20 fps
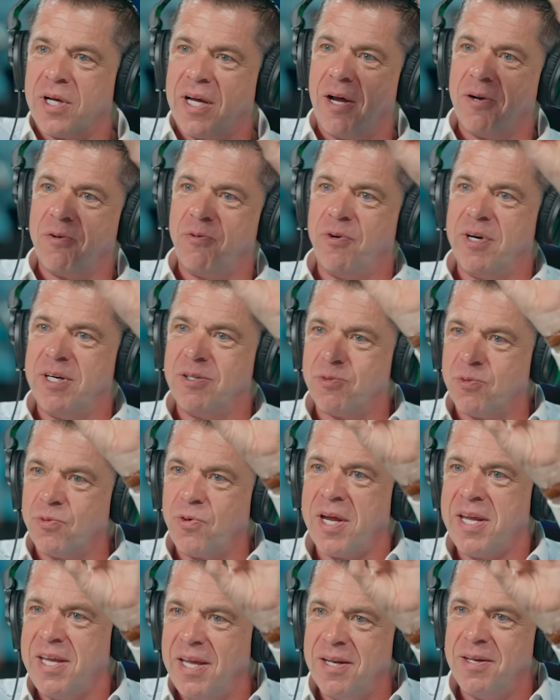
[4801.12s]
country's
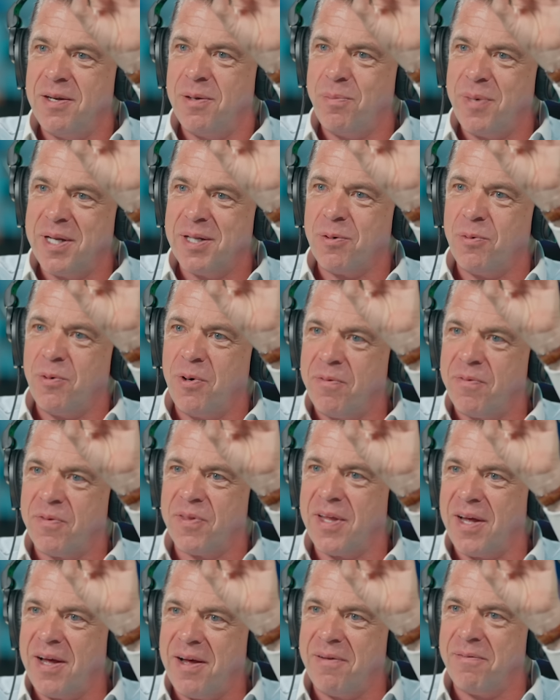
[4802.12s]
right in the middle of
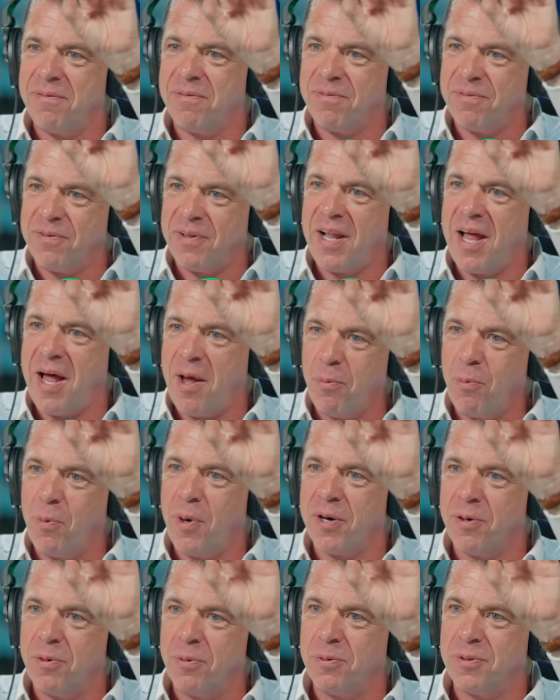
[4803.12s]
that flat
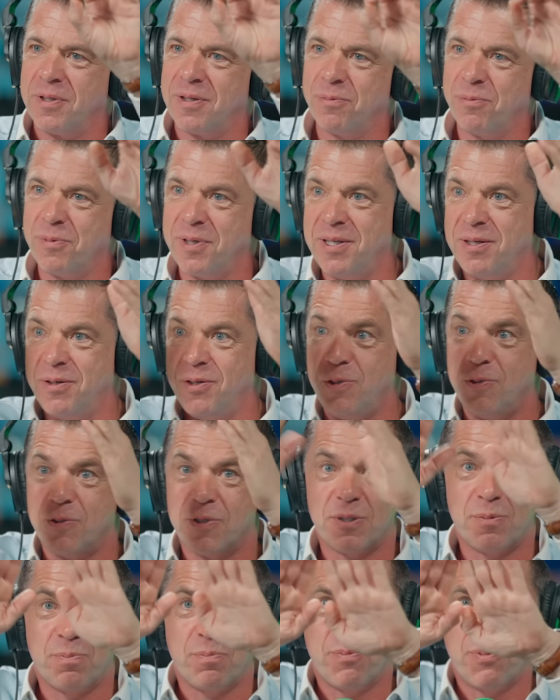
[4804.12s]
world? When you
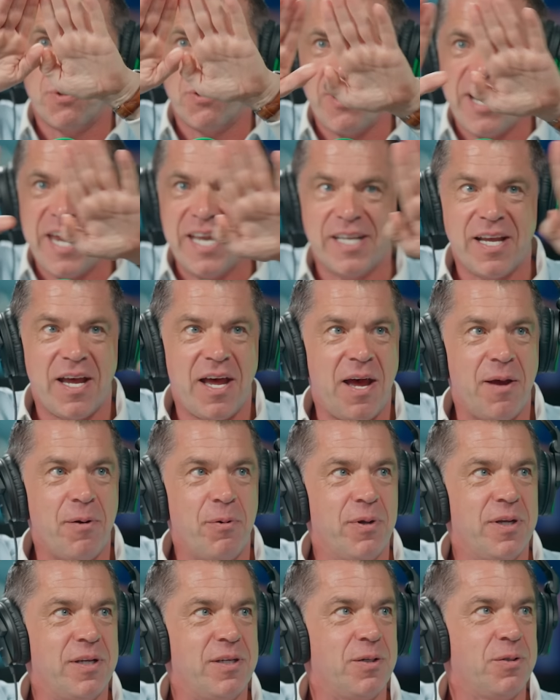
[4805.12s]
spread it out
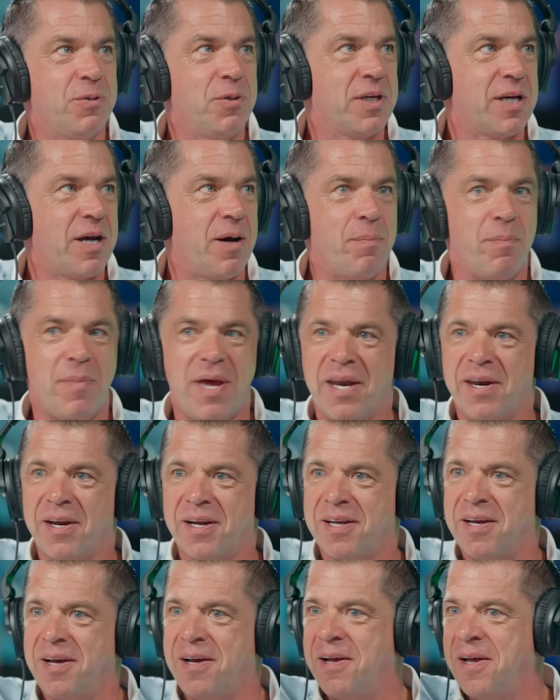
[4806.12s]
and you look at
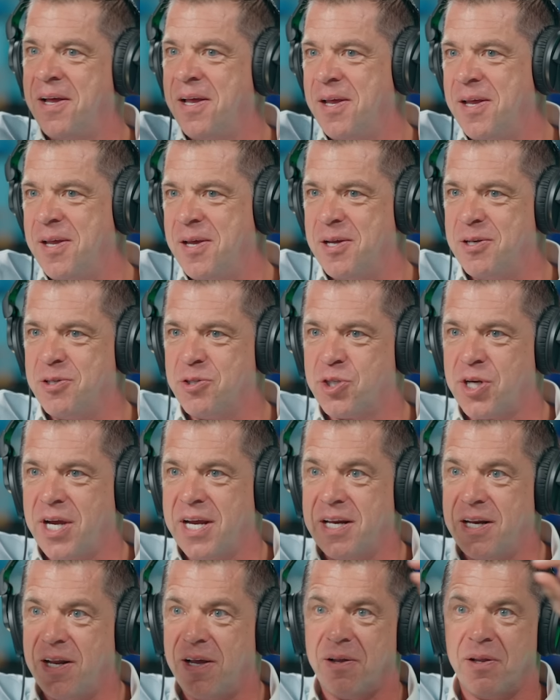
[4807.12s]
America and
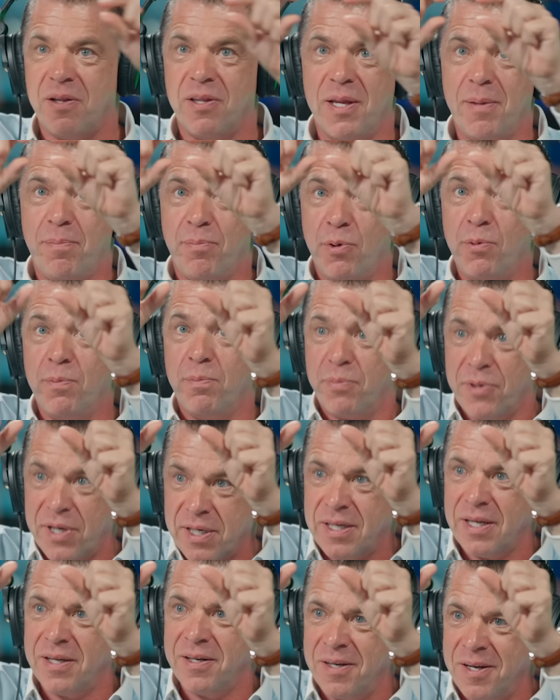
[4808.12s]
China, they put
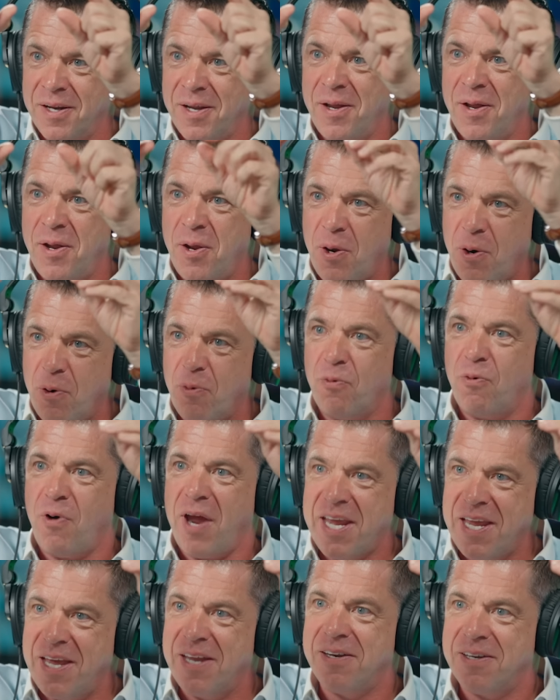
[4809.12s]
Britain
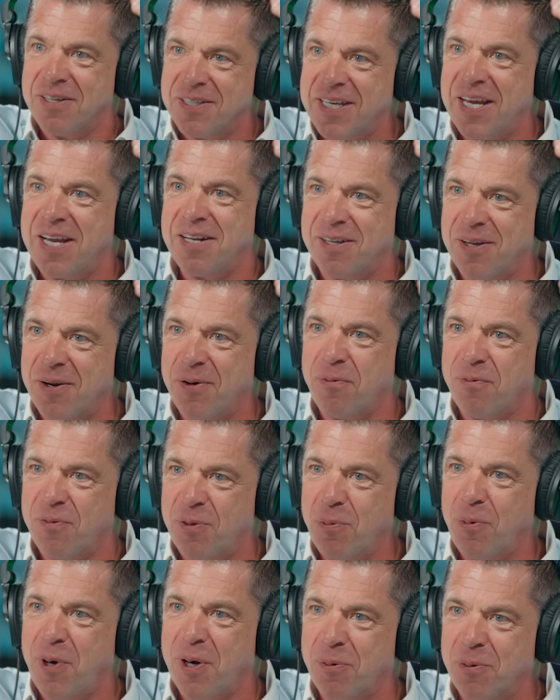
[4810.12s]
right in the center of the
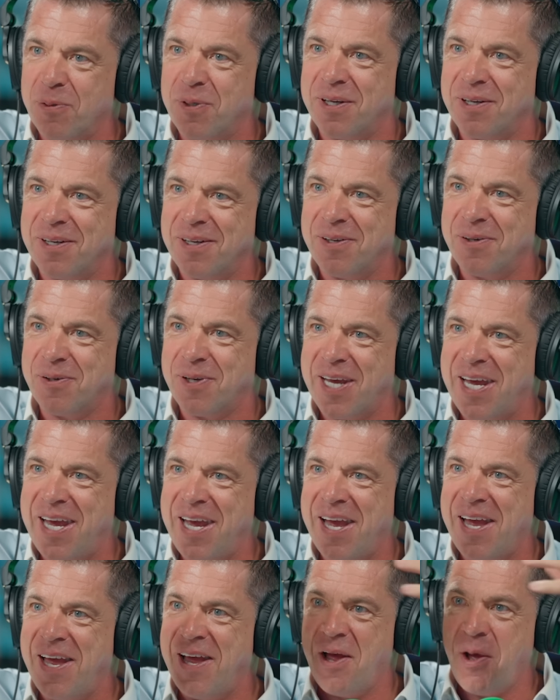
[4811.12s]
world. Okay.
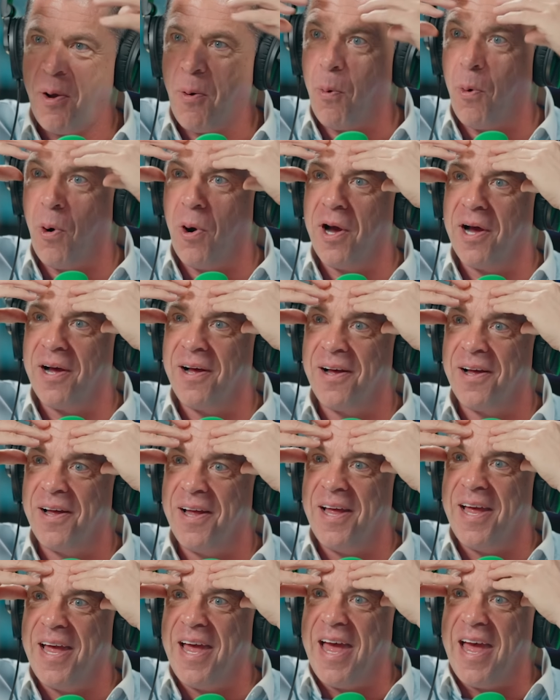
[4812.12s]
What a
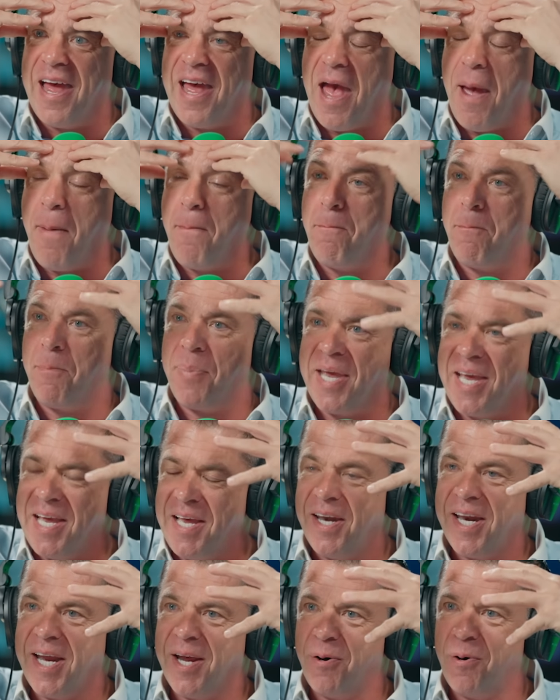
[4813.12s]

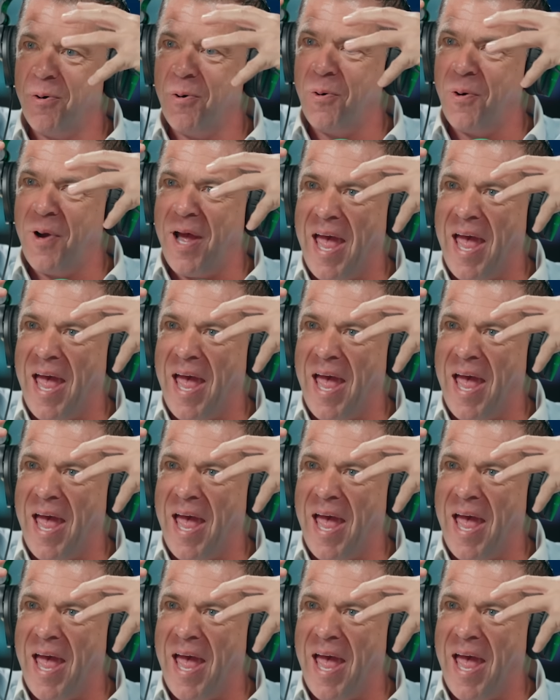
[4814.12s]
imperial